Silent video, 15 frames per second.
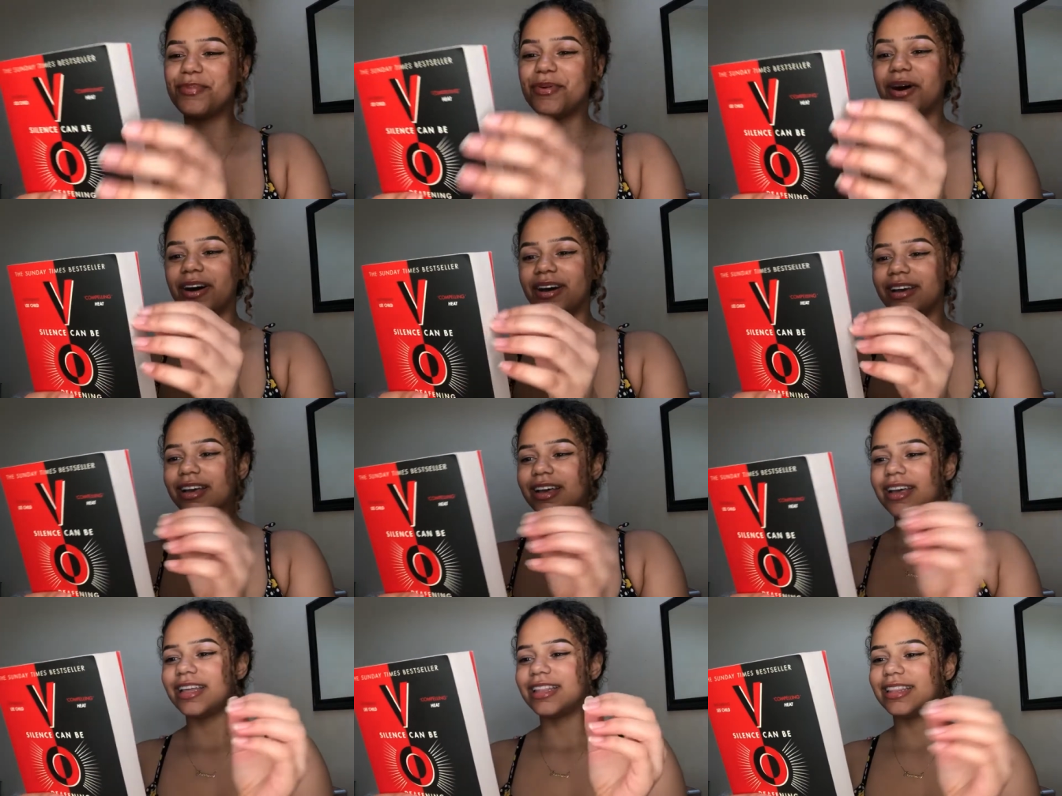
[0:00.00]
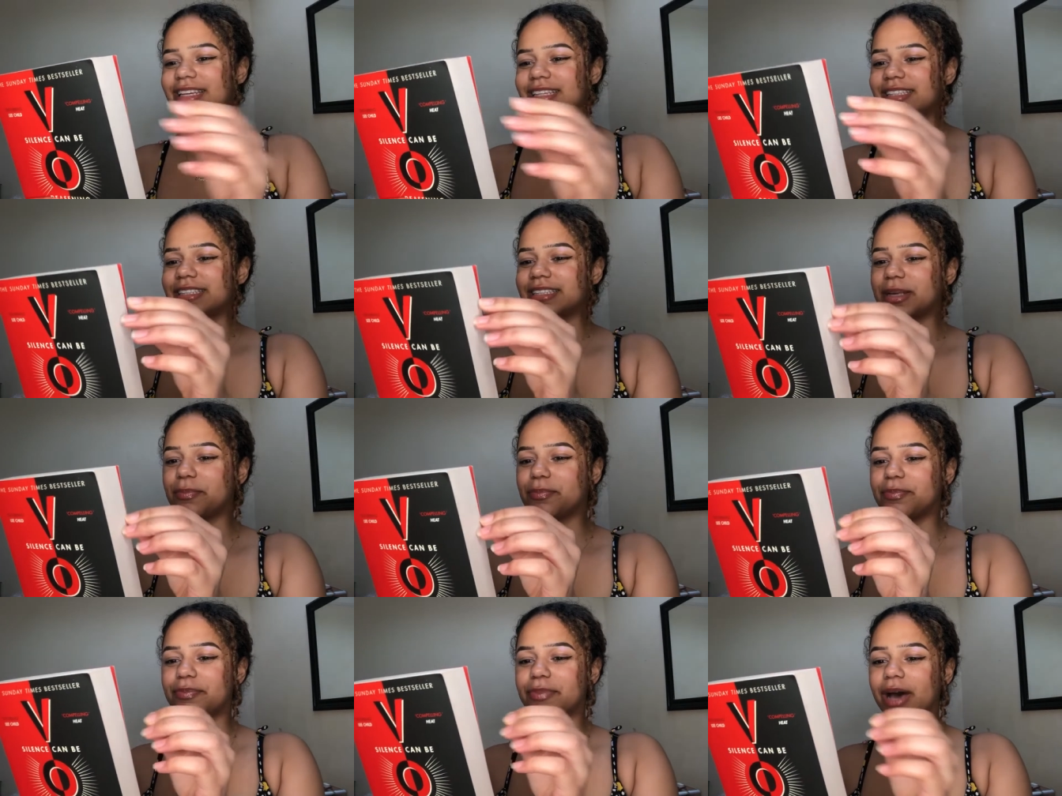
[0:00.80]
But this is
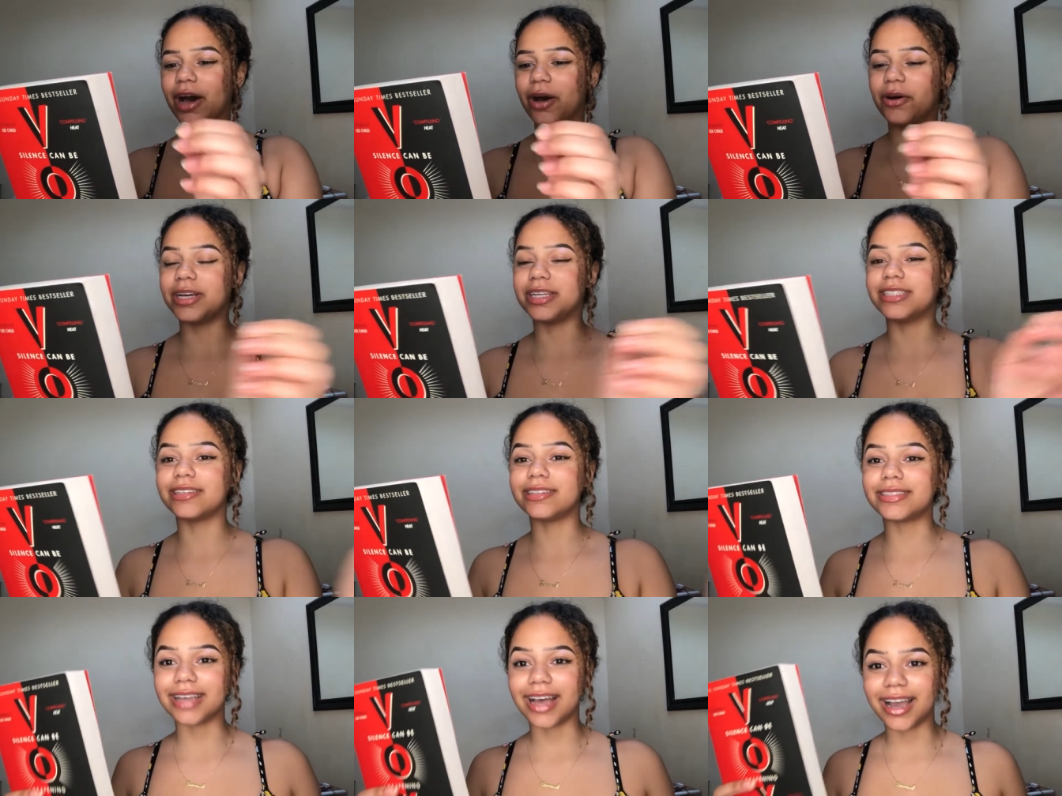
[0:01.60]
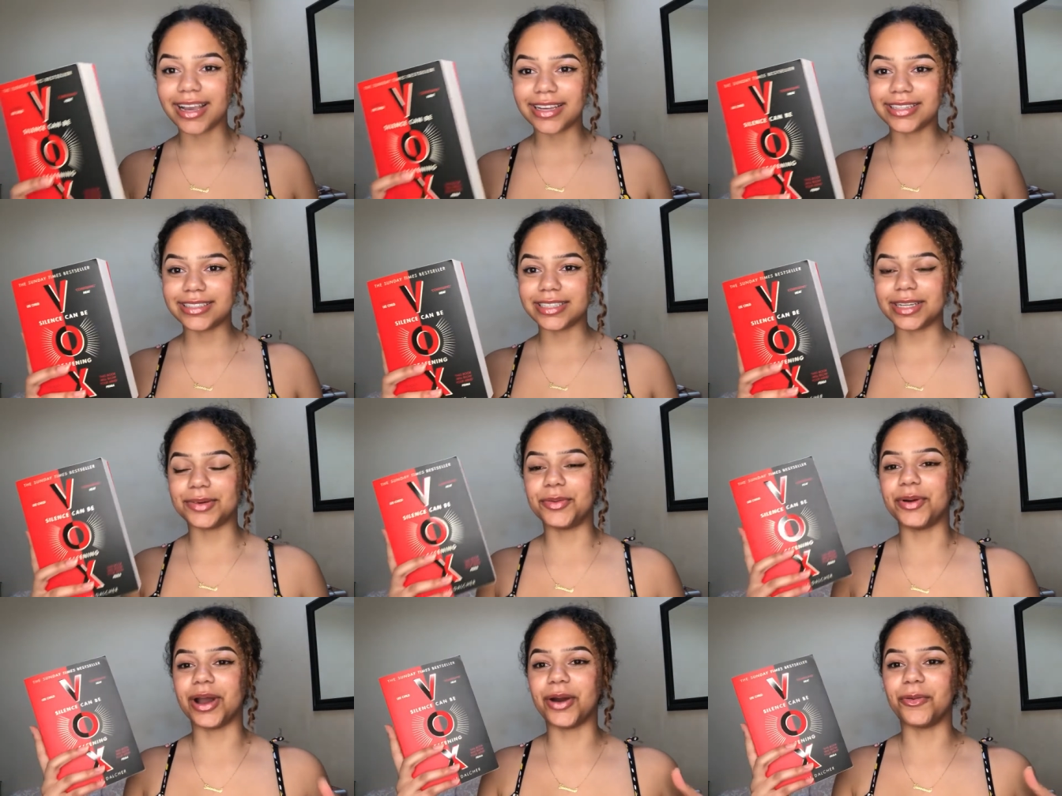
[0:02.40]
about a society
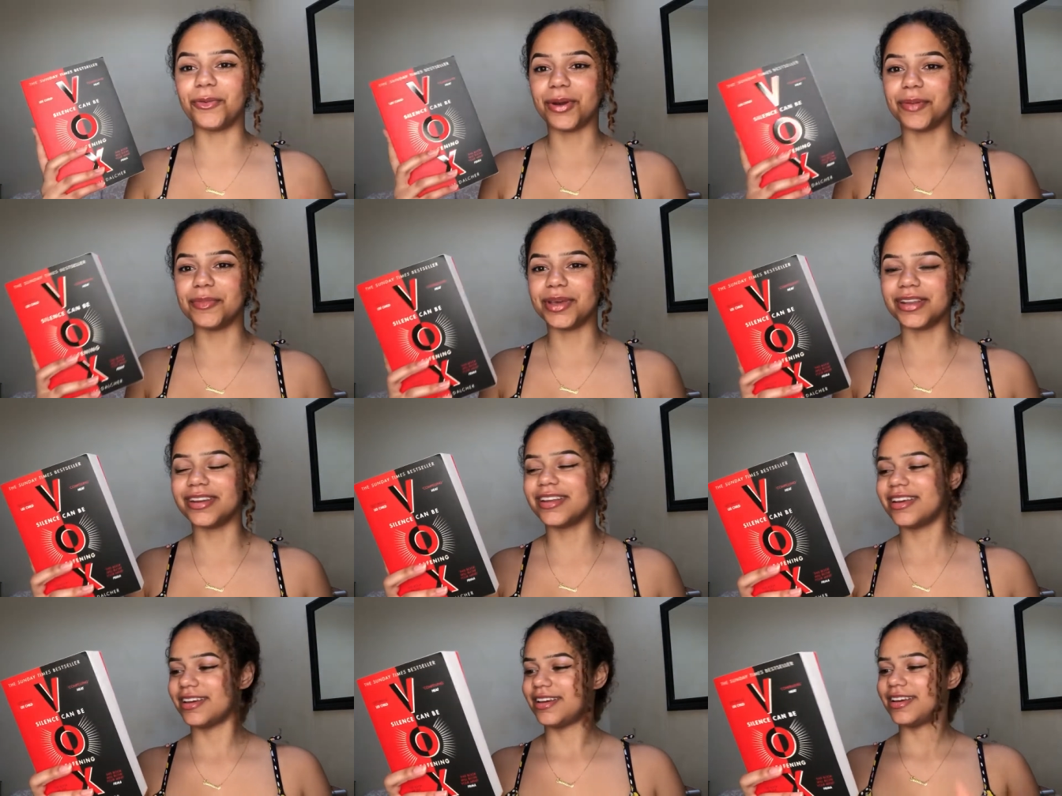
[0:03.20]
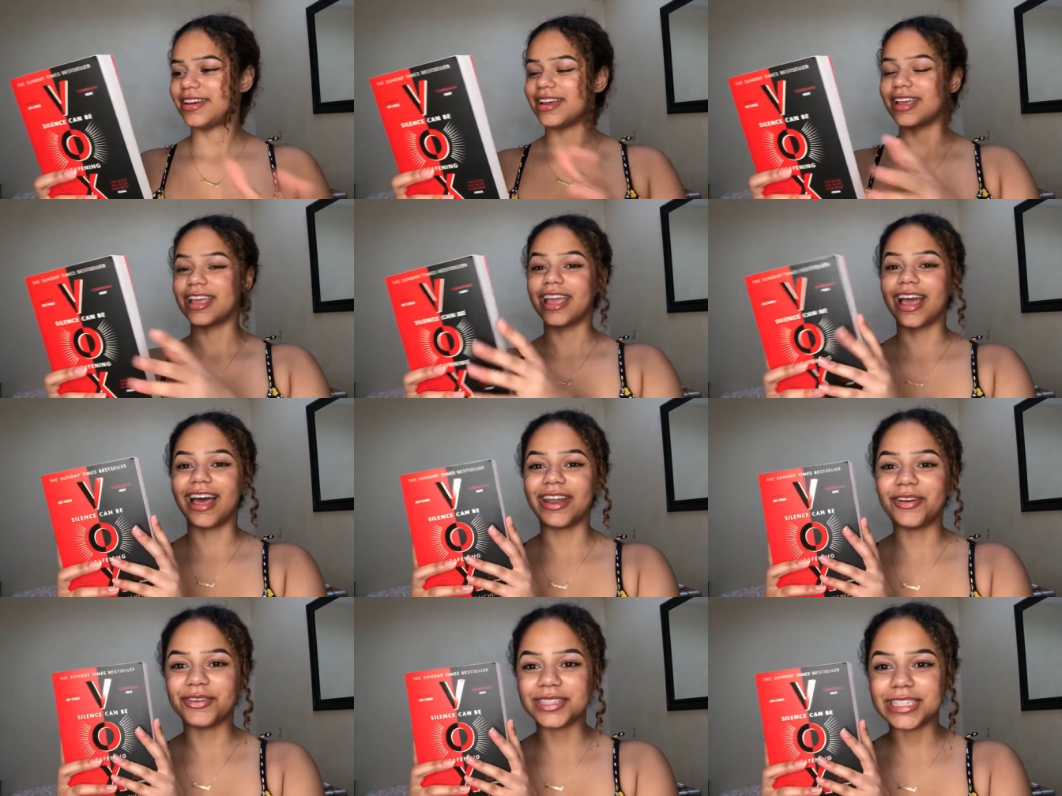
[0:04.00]
where women
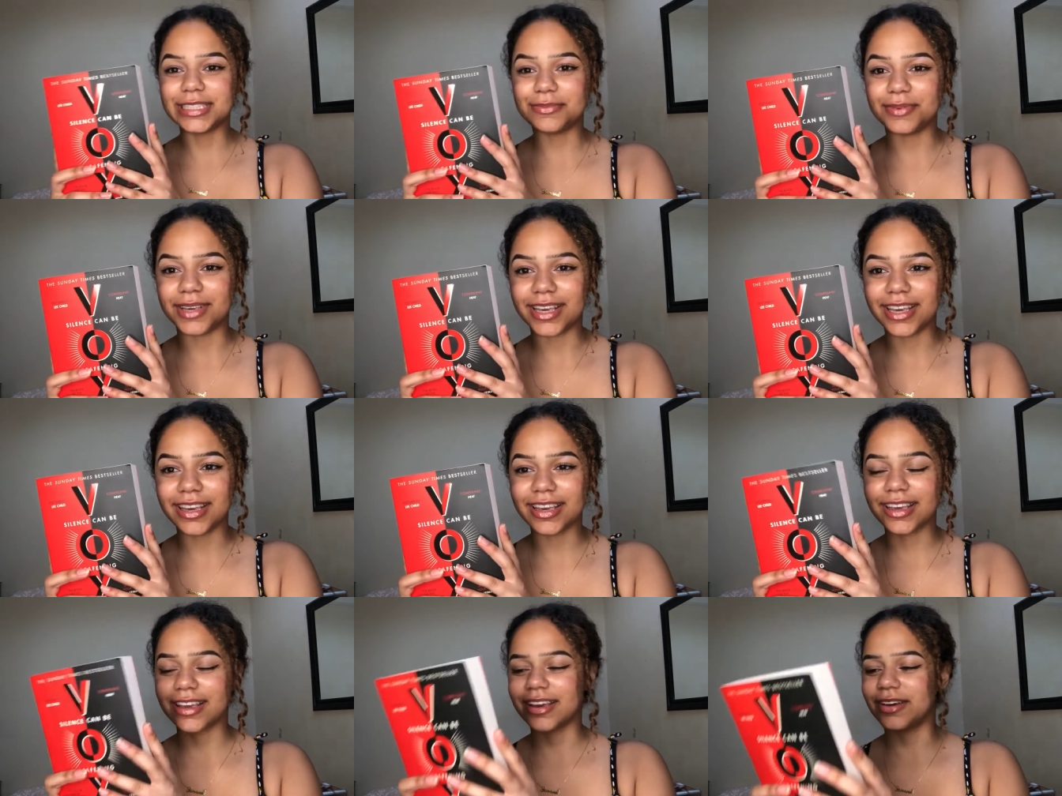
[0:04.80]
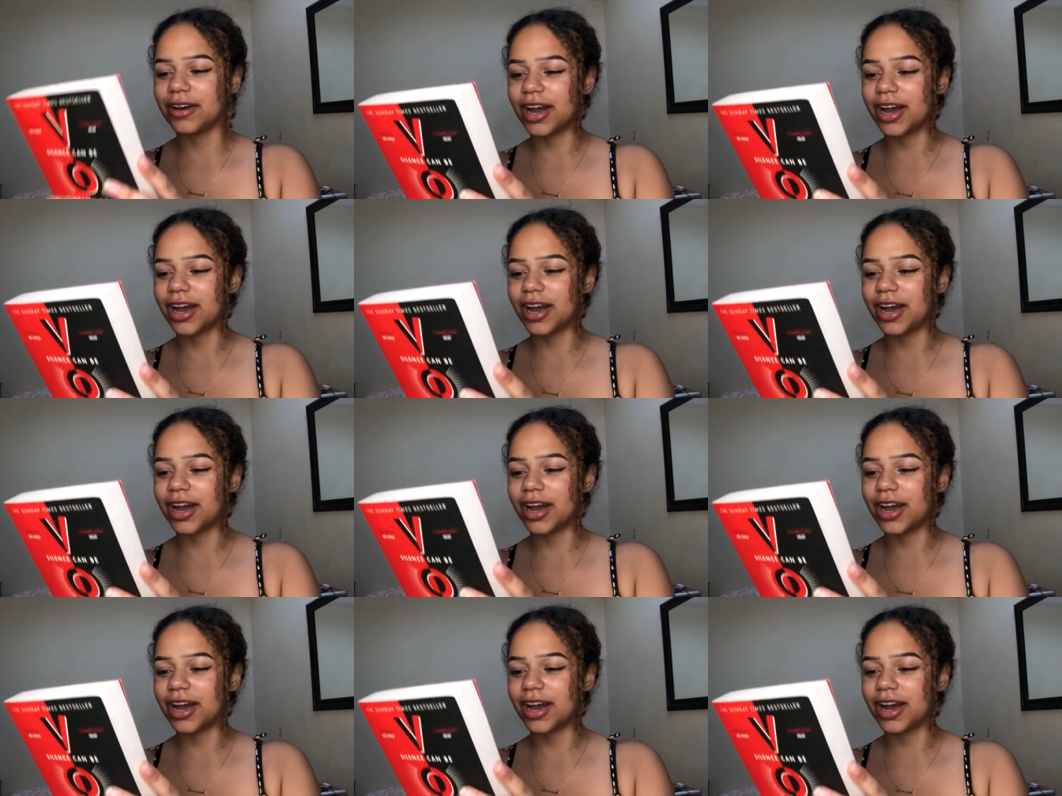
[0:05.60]
cannot speak.